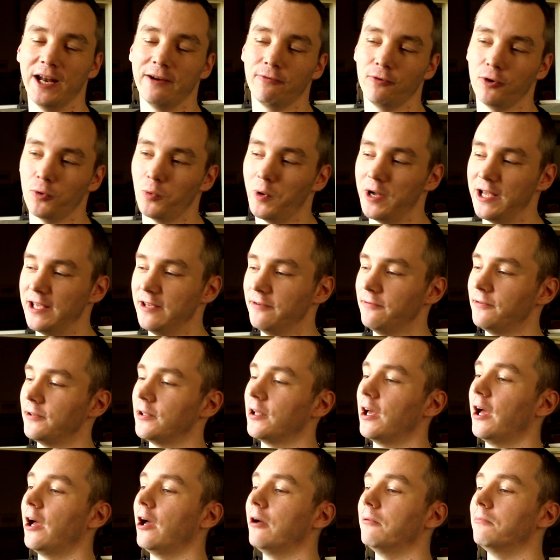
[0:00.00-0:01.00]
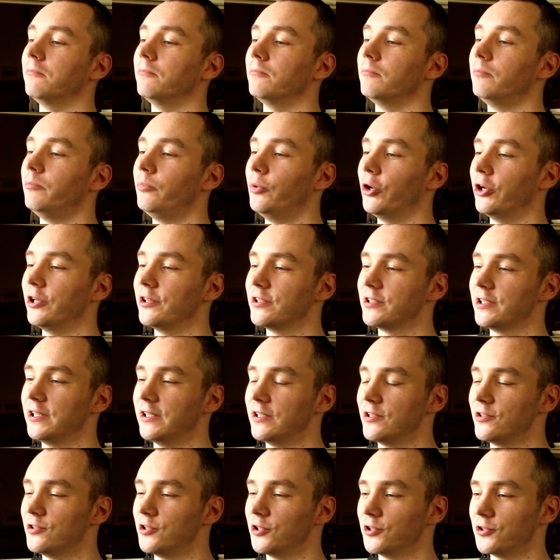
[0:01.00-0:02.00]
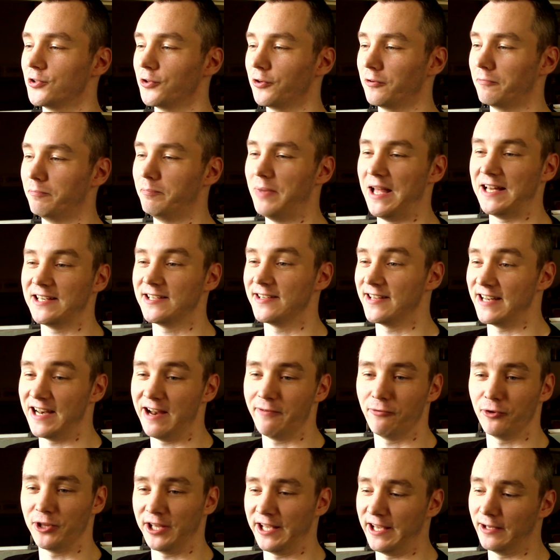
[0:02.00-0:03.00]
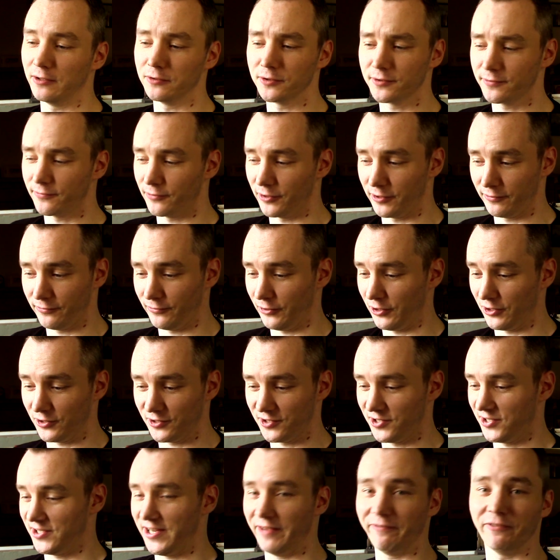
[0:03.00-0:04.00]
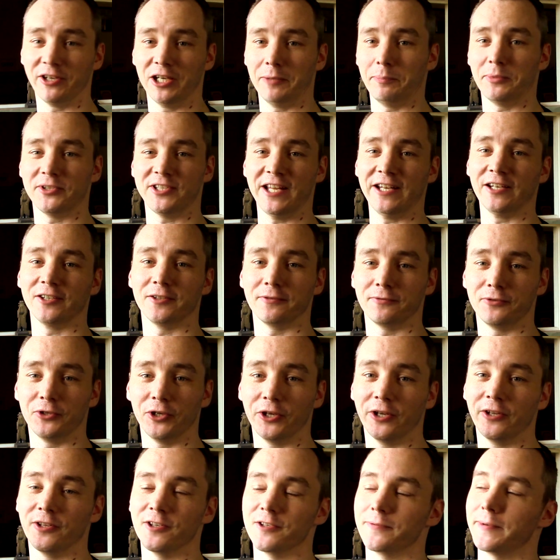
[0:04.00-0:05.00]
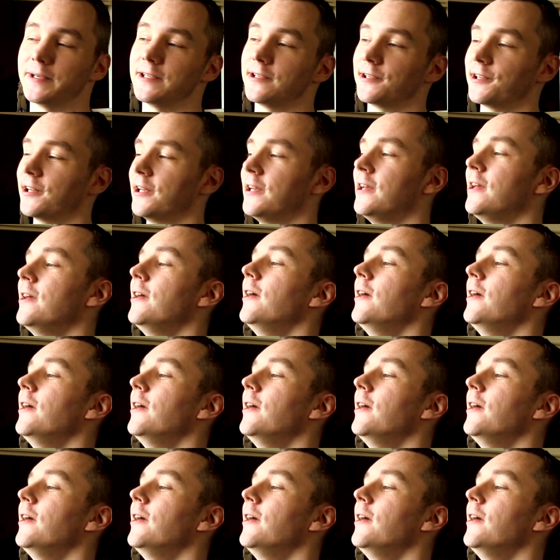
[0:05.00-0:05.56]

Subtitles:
every wave, but it's just sort of better than everything else for the first 70% of turns, basically.